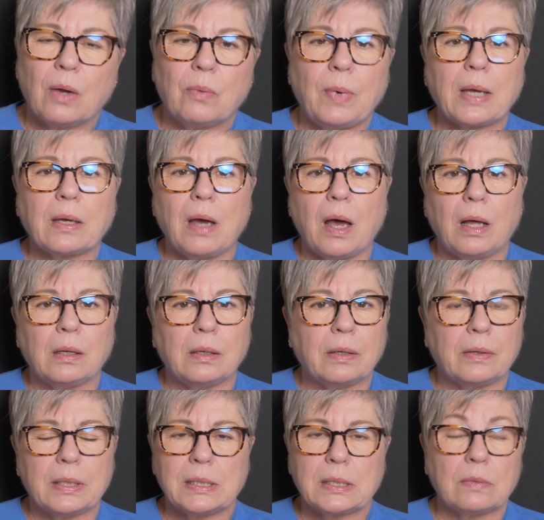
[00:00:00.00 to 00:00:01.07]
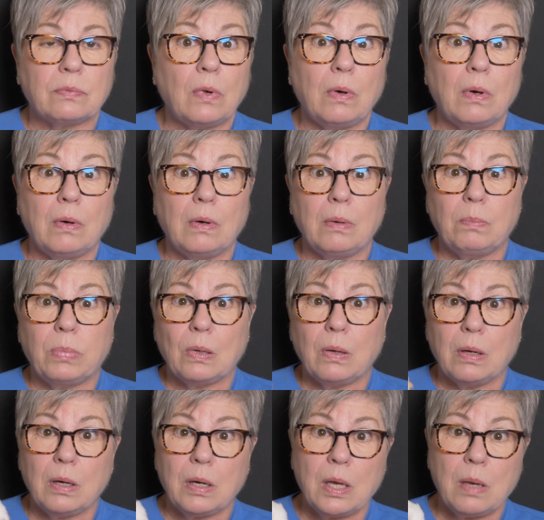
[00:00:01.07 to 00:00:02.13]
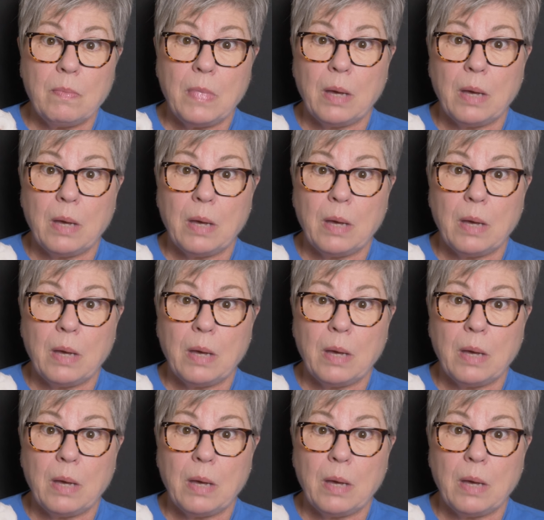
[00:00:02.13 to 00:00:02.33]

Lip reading: Red Collar is, oh boy,